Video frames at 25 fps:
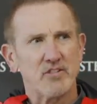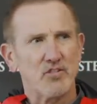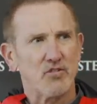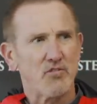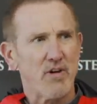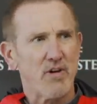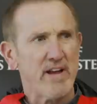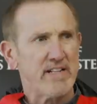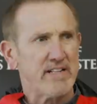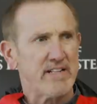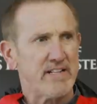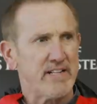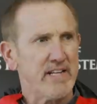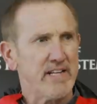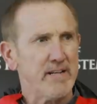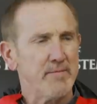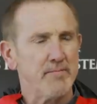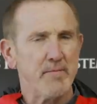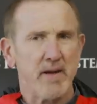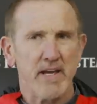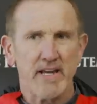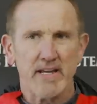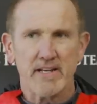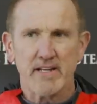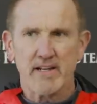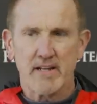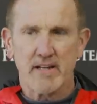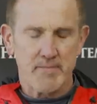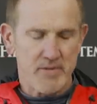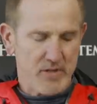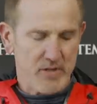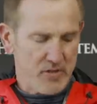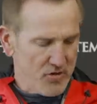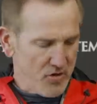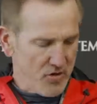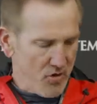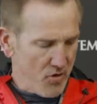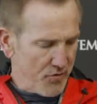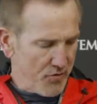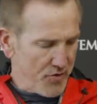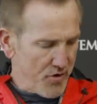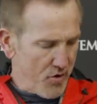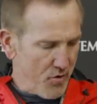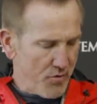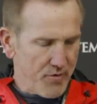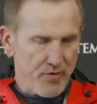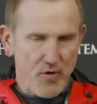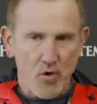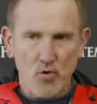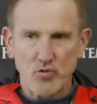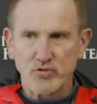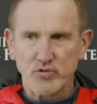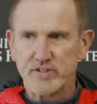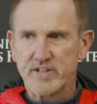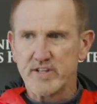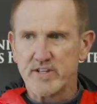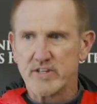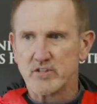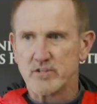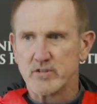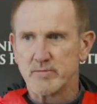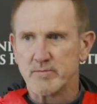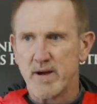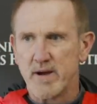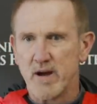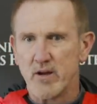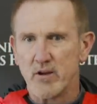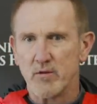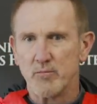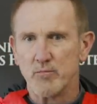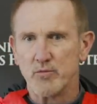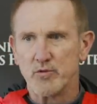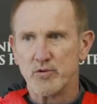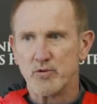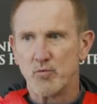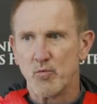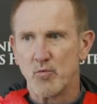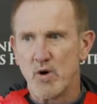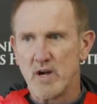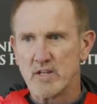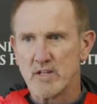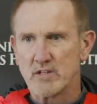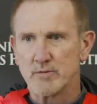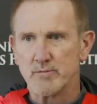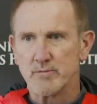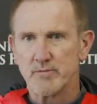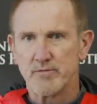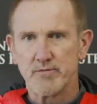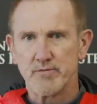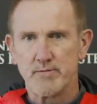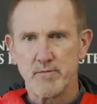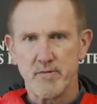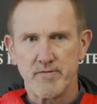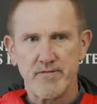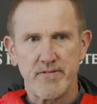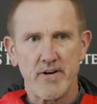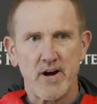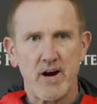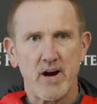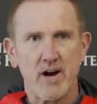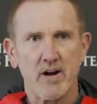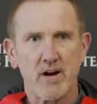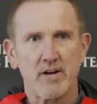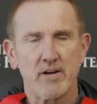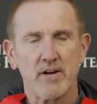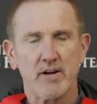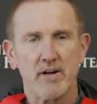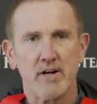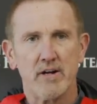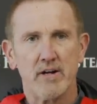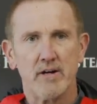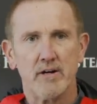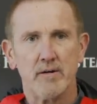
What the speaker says: He's a great teammate. I mean, you don't know those things about him when you watch him from afar.